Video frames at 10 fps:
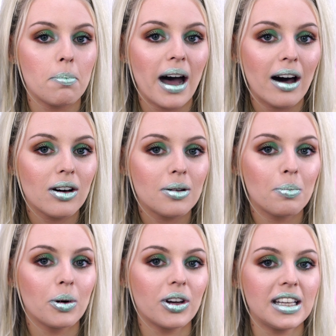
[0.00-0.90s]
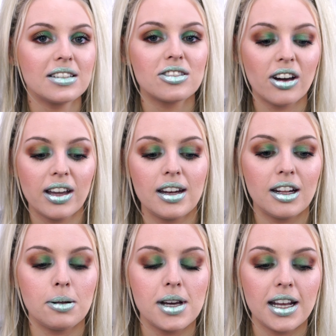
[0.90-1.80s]
about, but he's not in
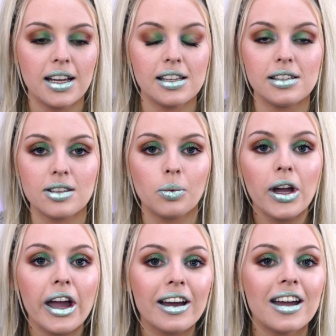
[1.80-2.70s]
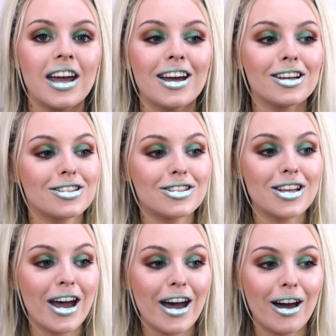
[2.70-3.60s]
at the minute, he's at work.
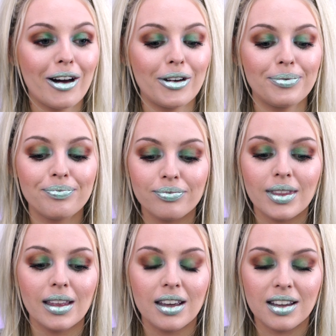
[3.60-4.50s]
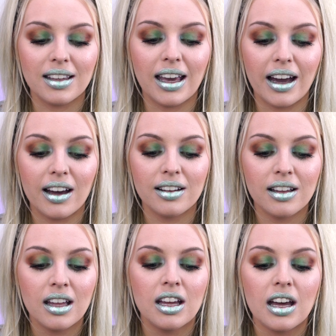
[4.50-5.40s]
So yeah,
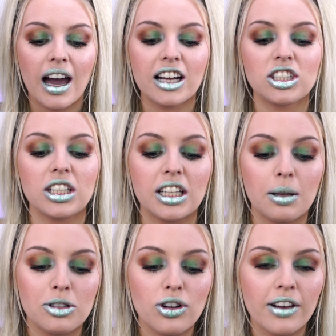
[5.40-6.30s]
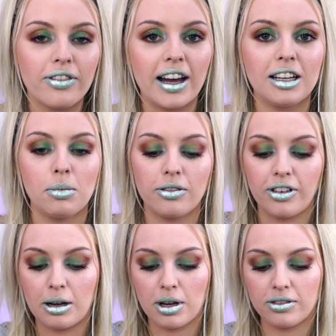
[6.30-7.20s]
actually let me try find him on
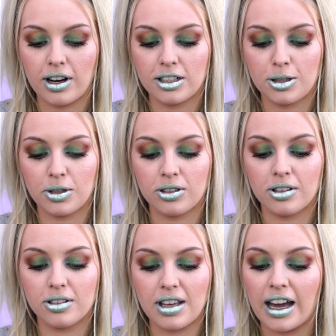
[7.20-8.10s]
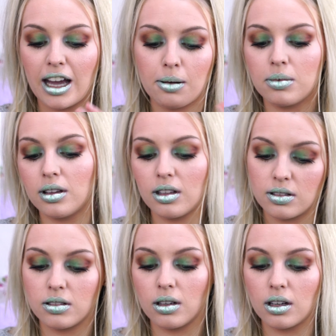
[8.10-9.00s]
Find My Friends because I am the
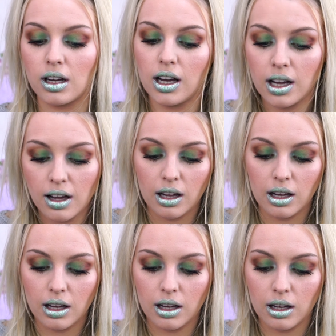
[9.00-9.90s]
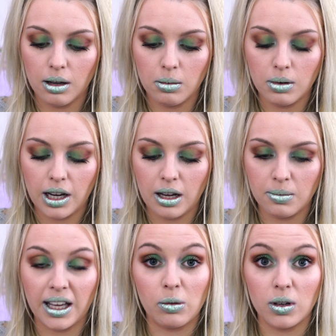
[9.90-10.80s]
stalker. I
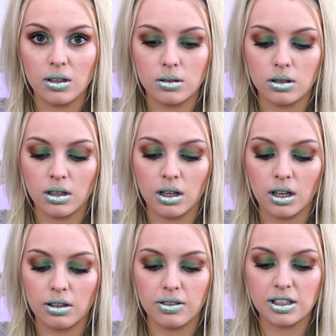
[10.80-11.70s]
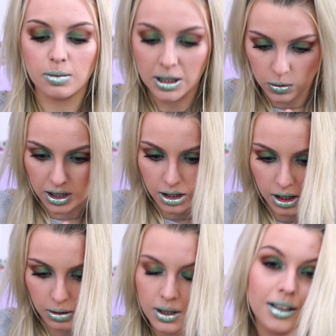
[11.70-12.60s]
am like one of the stalker girlfriends. I'm like, where are
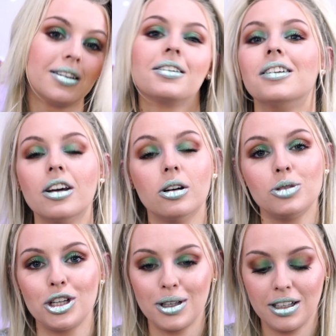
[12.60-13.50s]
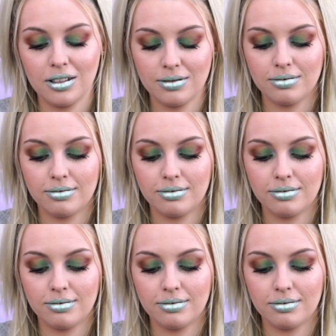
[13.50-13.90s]
you? No, I'm joking,